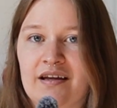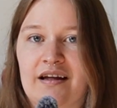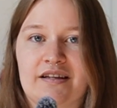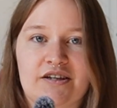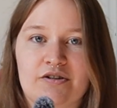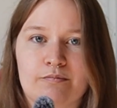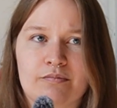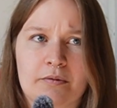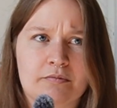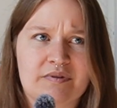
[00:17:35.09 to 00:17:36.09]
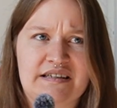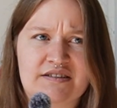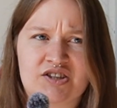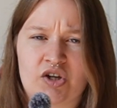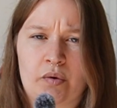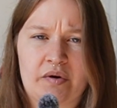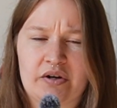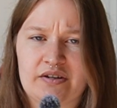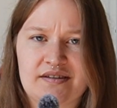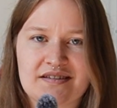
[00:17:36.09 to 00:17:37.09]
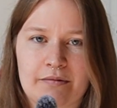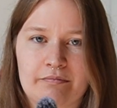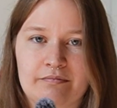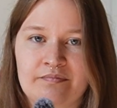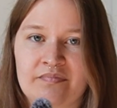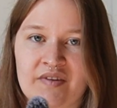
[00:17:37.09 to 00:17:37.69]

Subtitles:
And then you probably sew on some